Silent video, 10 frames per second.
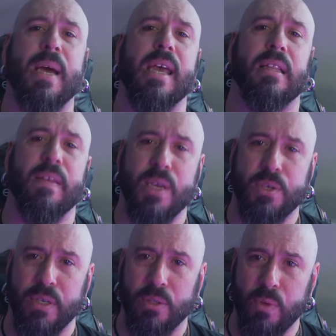by
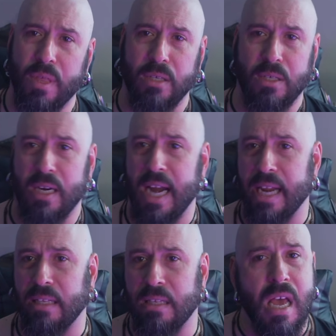Activision in
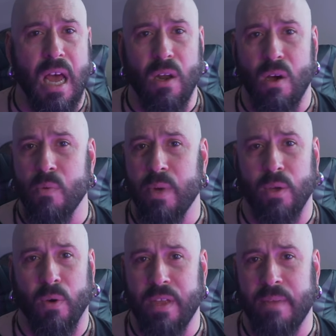2008, along
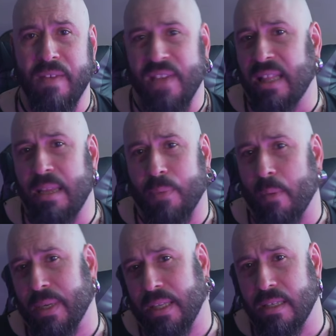with other Vivendi
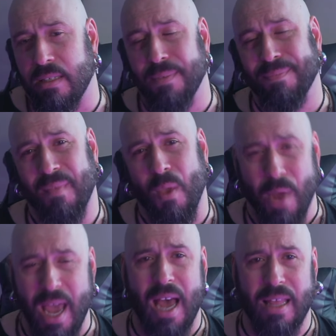properties.
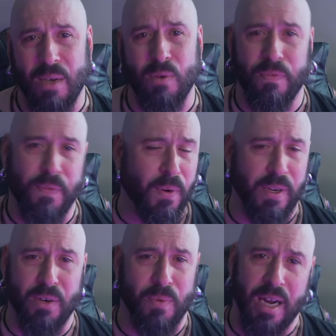We had a good
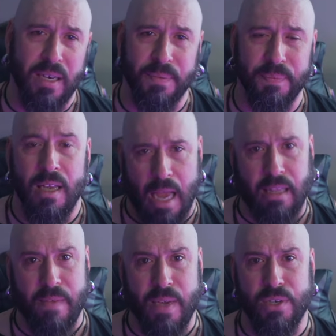four-year run.
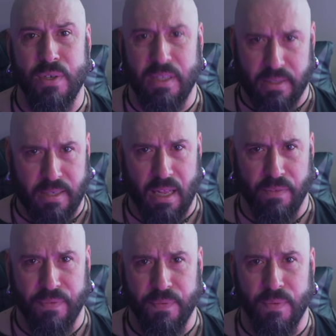Activision
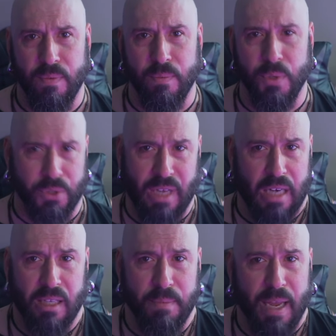itself was
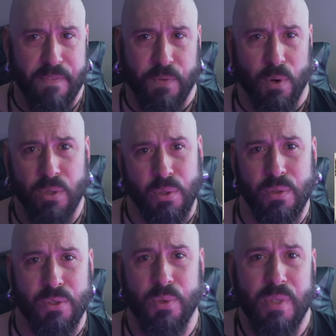started by four
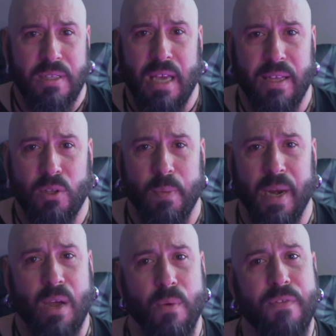dudes who decided to
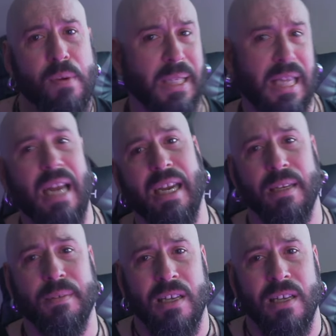break away from Atari.